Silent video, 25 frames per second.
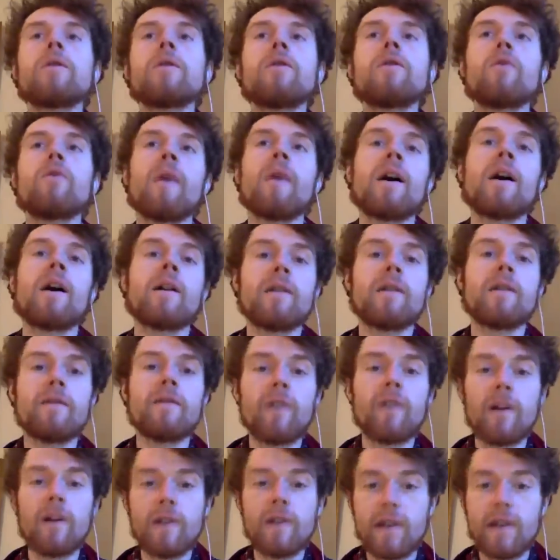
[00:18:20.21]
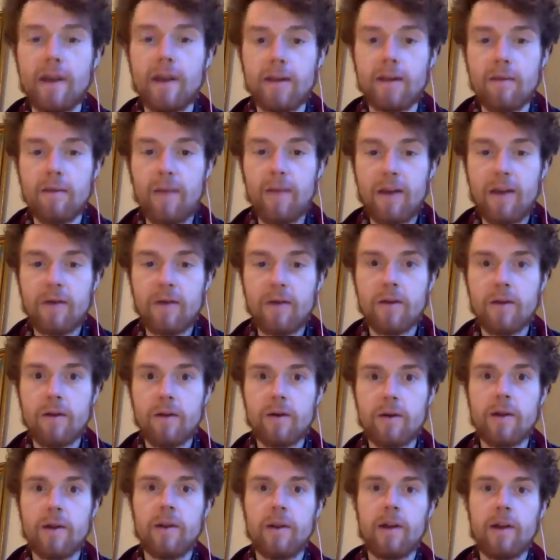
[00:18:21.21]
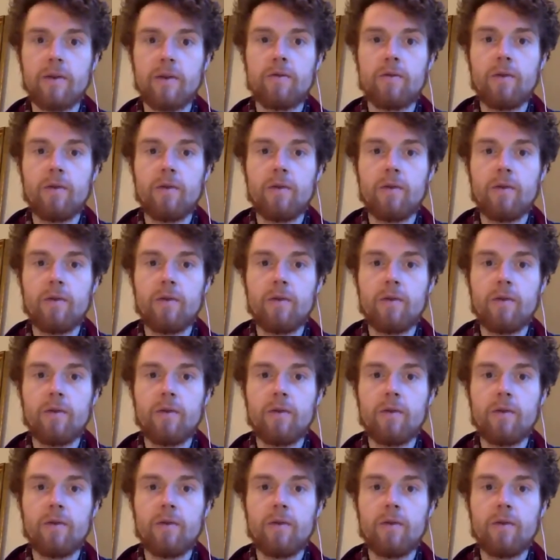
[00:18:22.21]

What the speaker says: humanity finally get the message and like